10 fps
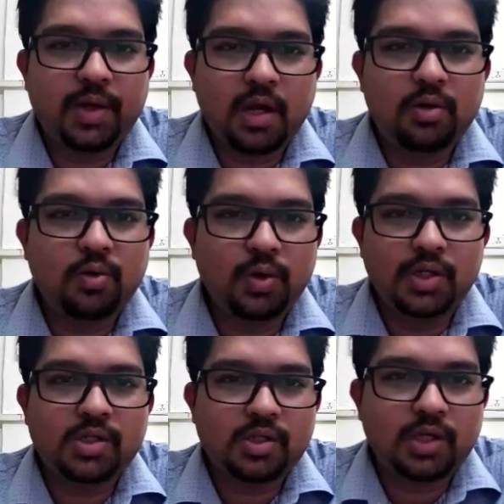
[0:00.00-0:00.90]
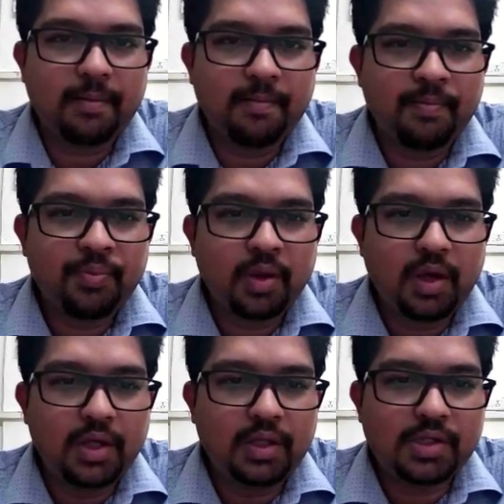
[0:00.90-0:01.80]
what we can do is, see,
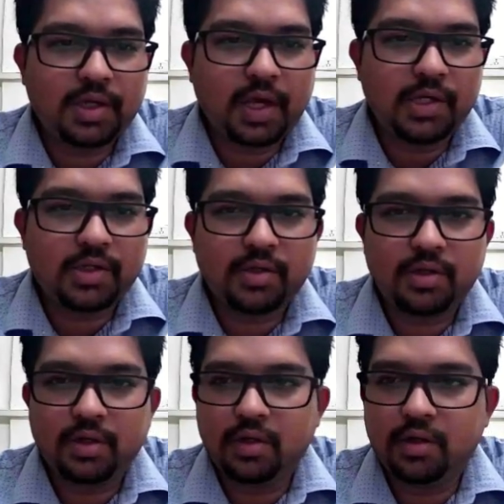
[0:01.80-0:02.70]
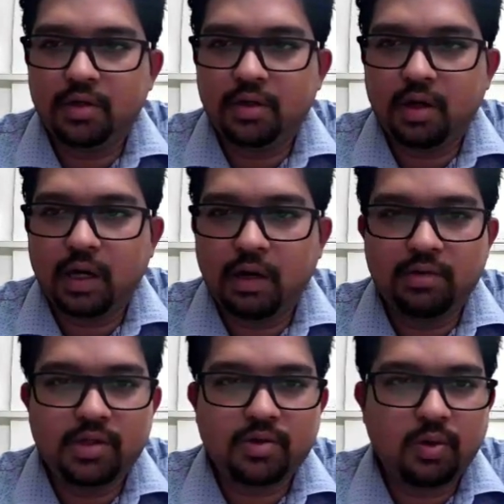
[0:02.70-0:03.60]
in this case,
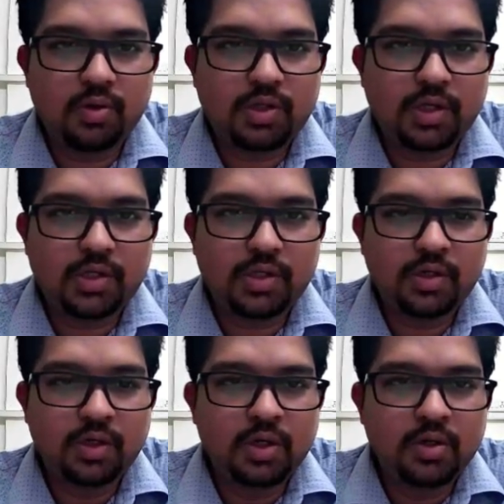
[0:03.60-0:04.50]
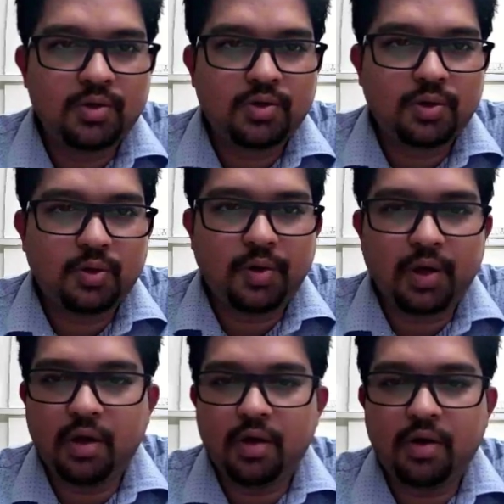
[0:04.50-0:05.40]
I'll just close this.
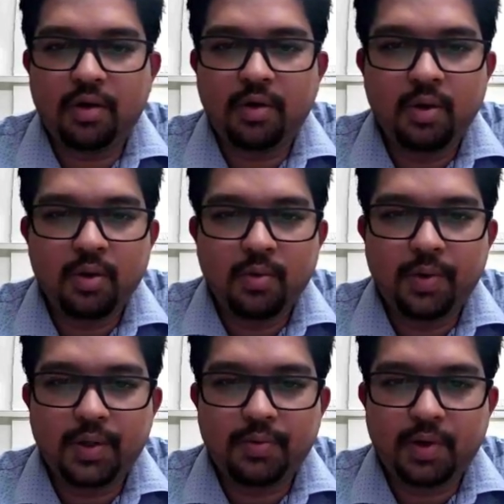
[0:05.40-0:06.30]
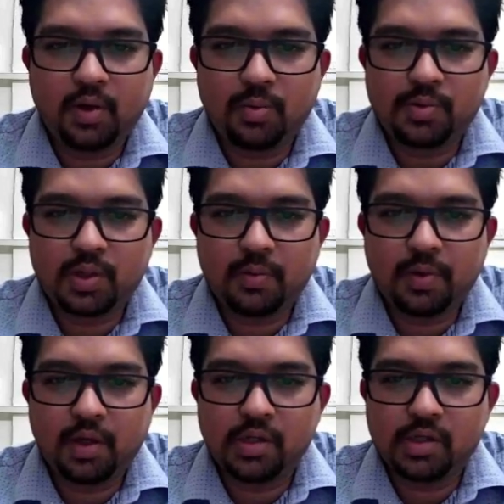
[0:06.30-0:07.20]
So here, what we are
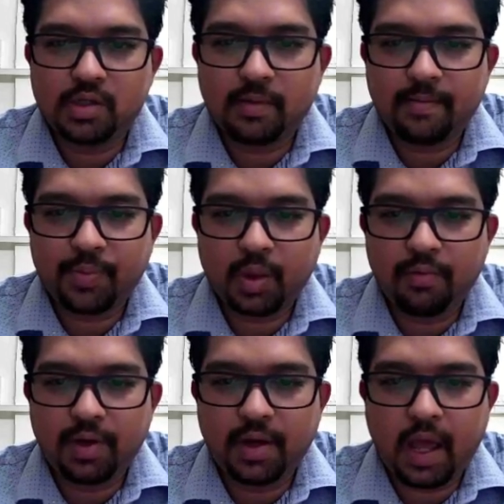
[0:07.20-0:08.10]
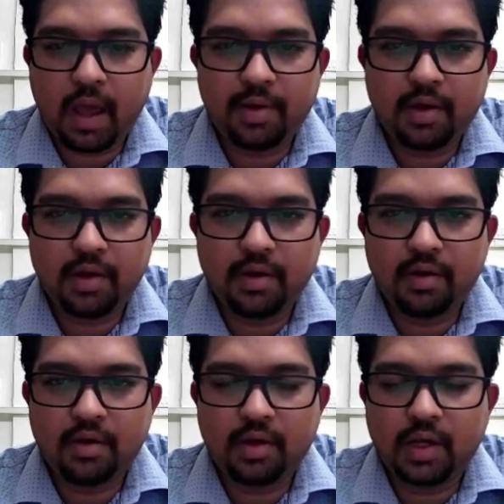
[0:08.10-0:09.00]
observing is, we are
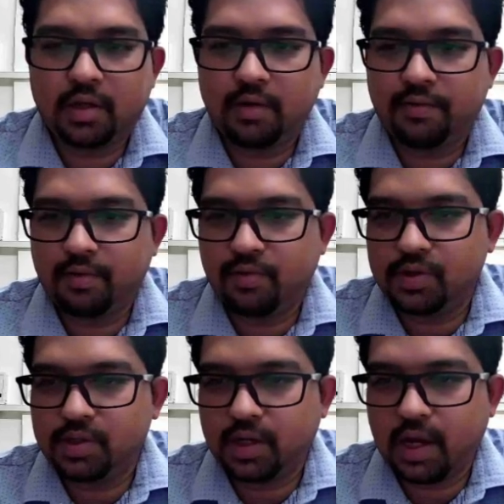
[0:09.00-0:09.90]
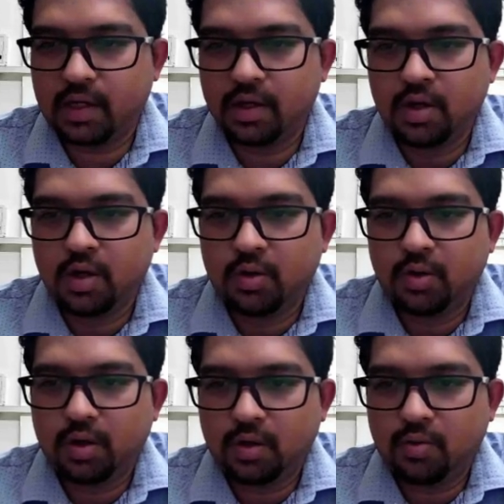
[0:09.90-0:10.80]
having a negative frequency, right?
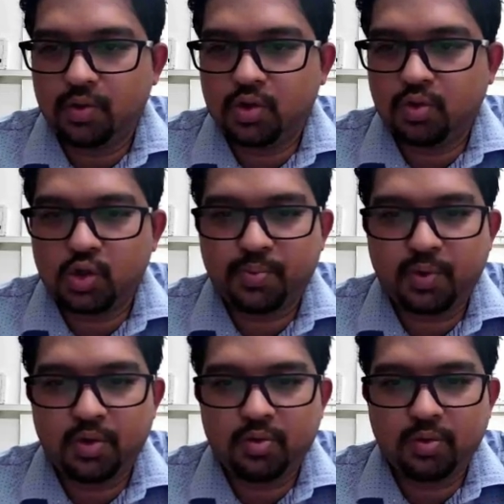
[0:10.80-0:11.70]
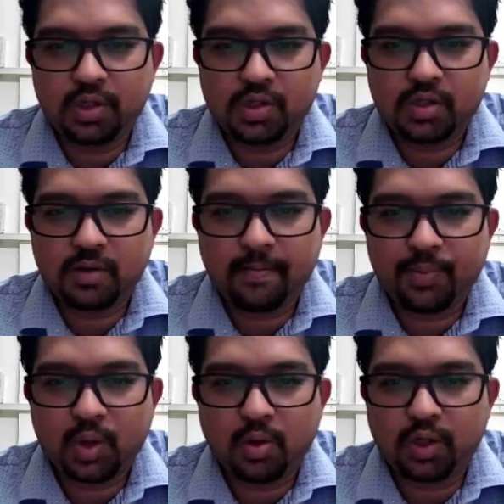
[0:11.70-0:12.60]
Which corresponds to
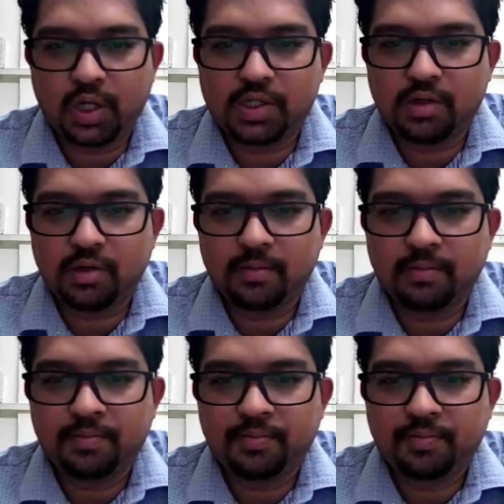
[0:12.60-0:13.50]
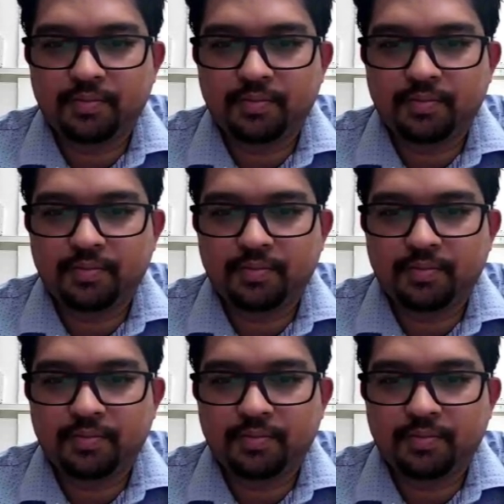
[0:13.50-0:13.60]
this rotation.